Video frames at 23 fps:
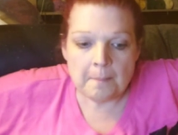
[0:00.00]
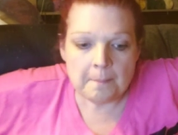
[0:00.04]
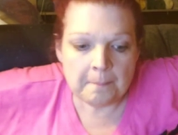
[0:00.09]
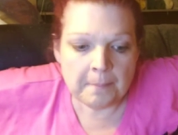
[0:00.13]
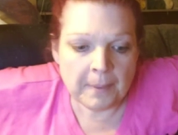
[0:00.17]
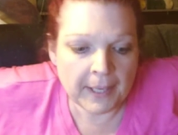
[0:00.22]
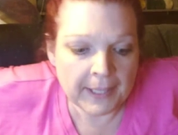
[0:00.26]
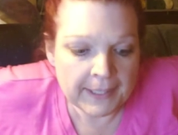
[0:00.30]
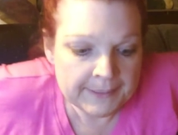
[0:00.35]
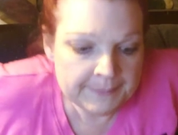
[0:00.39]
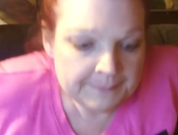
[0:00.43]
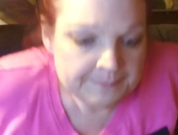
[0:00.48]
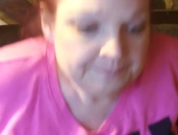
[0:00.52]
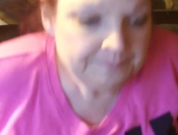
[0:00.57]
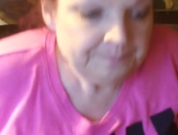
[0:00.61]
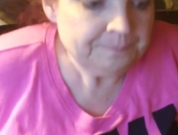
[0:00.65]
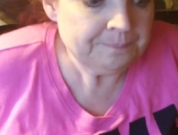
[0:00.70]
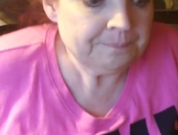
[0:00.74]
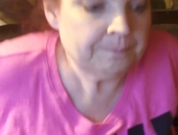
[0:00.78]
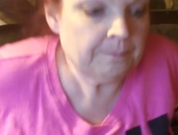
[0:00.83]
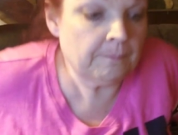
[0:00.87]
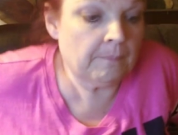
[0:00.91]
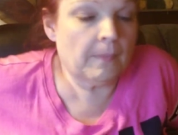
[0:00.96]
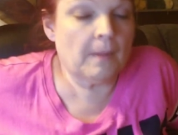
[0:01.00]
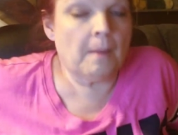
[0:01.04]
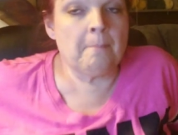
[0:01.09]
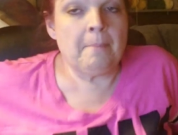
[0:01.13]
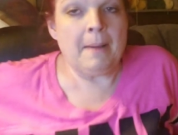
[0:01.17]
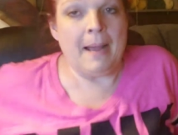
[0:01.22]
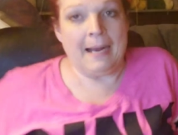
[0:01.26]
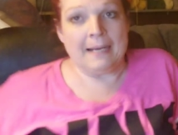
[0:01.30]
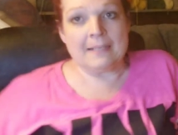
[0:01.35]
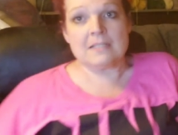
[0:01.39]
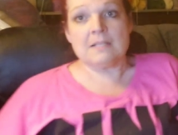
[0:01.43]
But
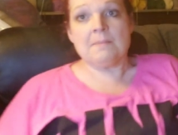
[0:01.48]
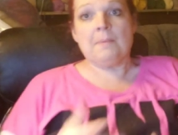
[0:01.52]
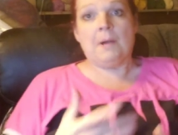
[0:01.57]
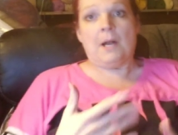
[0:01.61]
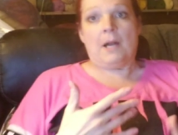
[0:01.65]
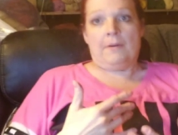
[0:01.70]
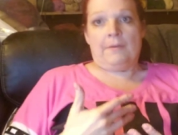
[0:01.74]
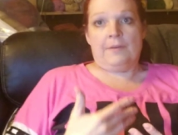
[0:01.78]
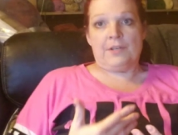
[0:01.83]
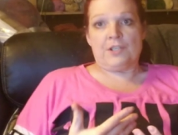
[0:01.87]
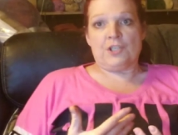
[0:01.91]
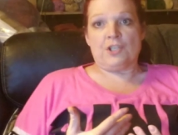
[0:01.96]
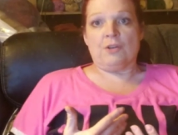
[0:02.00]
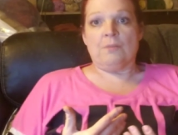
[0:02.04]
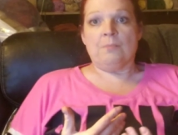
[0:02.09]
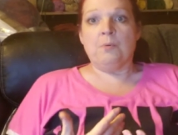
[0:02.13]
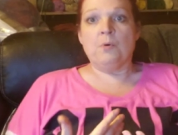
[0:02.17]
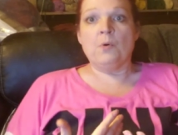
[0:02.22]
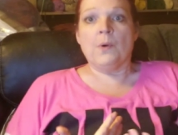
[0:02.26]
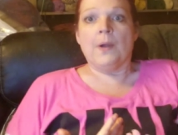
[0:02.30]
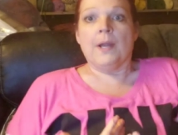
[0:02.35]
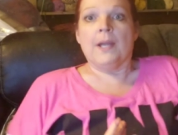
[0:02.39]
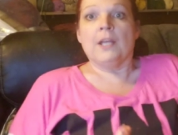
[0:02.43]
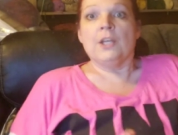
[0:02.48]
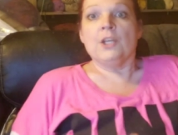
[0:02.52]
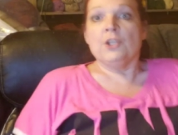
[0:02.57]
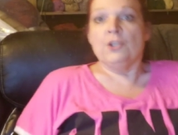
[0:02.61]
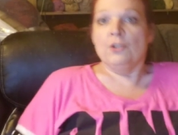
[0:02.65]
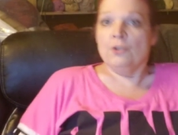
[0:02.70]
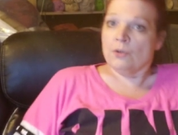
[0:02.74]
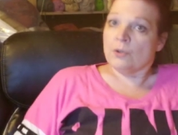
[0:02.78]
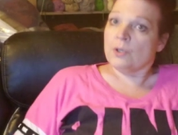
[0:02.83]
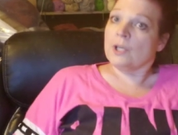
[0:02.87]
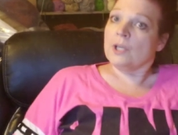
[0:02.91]
back to my original point,
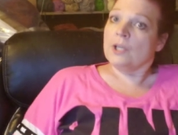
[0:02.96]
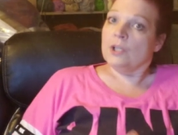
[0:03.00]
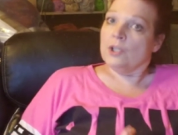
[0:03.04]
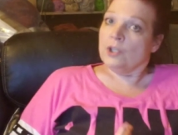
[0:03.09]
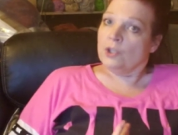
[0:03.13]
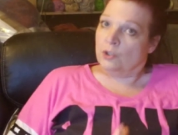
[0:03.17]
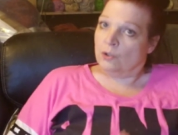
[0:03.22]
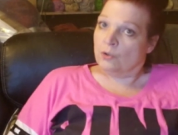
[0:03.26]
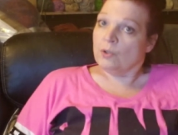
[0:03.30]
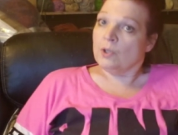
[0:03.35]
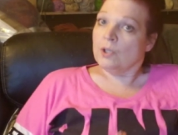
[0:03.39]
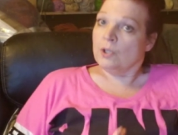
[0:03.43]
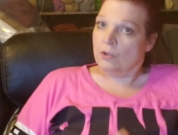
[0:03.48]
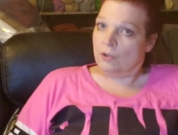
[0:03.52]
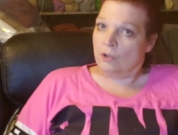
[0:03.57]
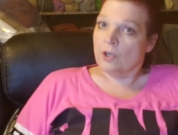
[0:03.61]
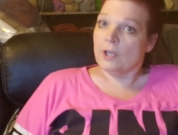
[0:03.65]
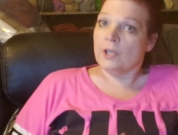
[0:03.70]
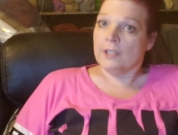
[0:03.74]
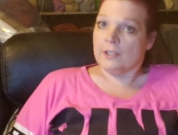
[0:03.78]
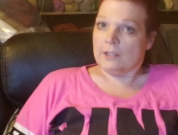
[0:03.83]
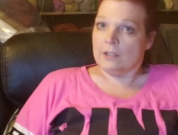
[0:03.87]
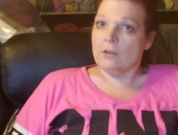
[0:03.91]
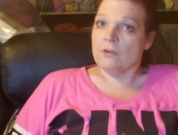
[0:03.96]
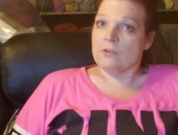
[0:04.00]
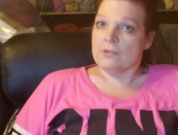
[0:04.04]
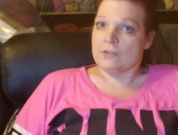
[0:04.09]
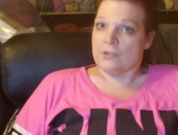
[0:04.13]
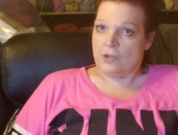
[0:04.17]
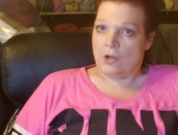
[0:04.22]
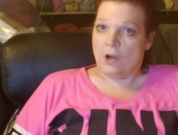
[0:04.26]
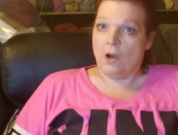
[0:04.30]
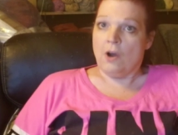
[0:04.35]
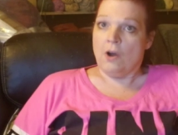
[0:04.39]
you can you can look at
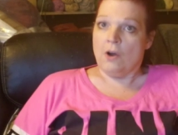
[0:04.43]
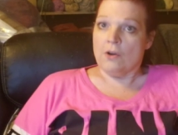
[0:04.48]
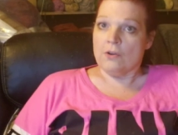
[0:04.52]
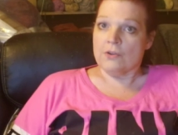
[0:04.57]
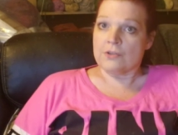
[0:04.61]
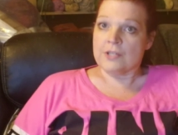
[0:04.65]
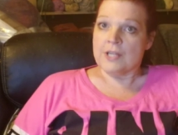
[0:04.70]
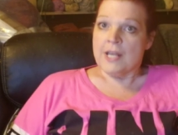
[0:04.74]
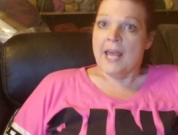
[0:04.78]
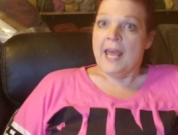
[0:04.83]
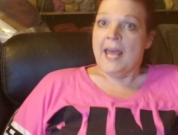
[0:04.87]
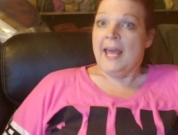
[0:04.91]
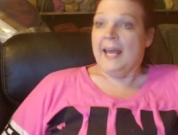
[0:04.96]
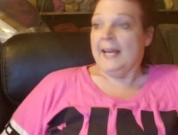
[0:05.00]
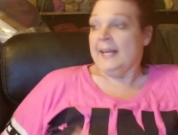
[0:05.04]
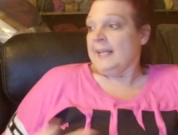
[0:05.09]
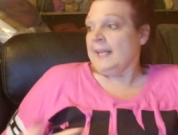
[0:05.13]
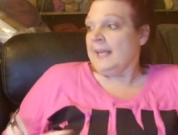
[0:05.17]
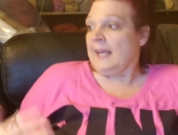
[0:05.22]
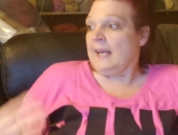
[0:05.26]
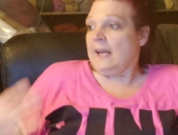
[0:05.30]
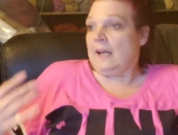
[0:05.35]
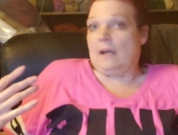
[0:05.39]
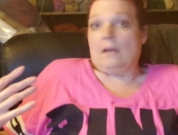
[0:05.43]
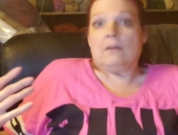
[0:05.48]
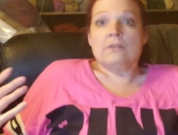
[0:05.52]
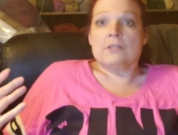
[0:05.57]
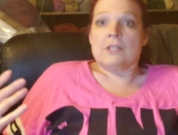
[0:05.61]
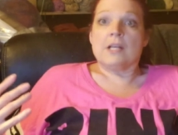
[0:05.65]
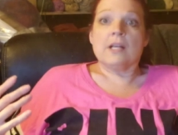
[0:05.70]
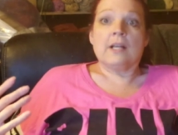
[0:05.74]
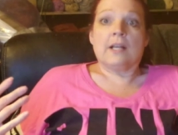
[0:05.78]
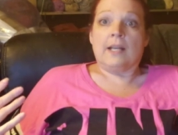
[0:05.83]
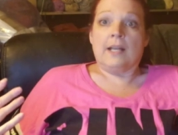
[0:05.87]
those dolls, and again, I
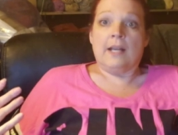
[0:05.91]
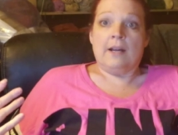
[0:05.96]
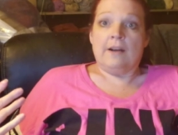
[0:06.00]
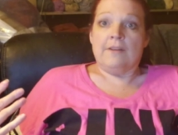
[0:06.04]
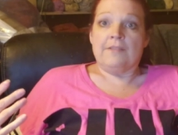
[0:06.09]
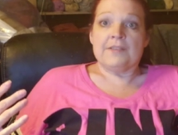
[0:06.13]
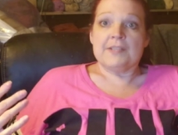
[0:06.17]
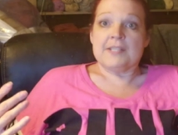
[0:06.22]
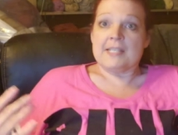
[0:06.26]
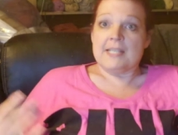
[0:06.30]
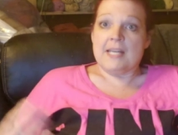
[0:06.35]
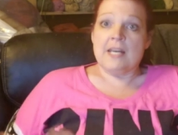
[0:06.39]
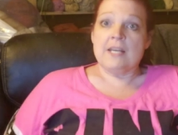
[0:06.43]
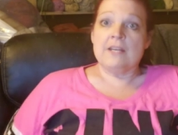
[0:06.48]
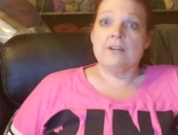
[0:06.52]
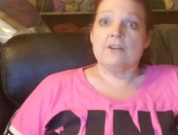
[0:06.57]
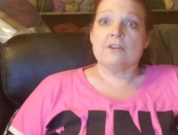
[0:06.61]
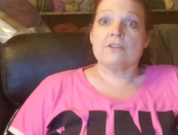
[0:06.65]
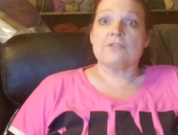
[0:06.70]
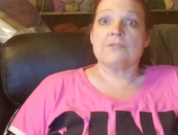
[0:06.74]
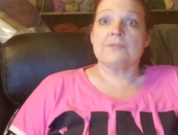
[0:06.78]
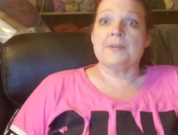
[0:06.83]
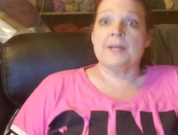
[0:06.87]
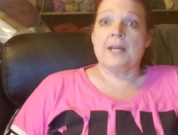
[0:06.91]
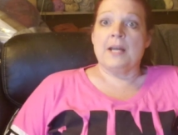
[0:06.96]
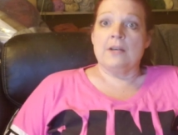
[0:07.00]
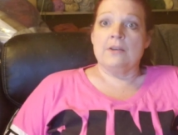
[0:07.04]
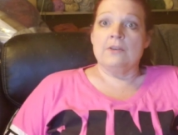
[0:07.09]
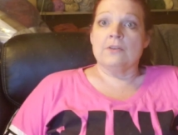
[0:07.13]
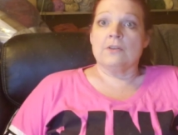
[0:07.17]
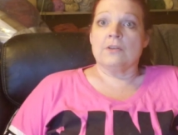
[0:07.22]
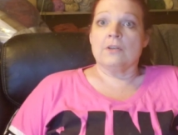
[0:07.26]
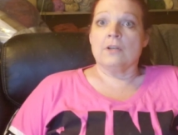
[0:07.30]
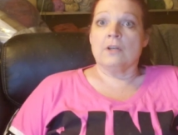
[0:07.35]
don't take care if it's ten years from now,
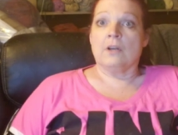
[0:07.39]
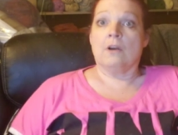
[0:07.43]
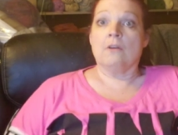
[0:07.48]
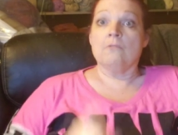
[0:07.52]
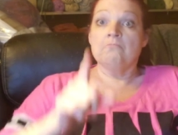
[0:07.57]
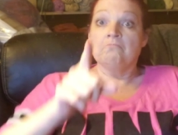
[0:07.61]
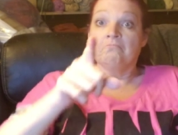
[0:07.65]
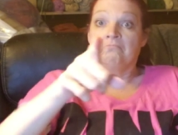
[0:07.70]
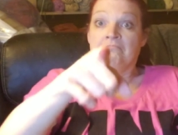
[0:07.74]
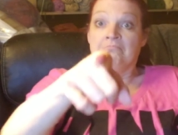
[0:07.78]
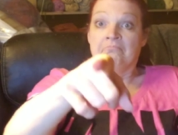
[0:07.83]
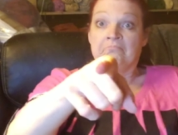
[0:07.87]
and you can go,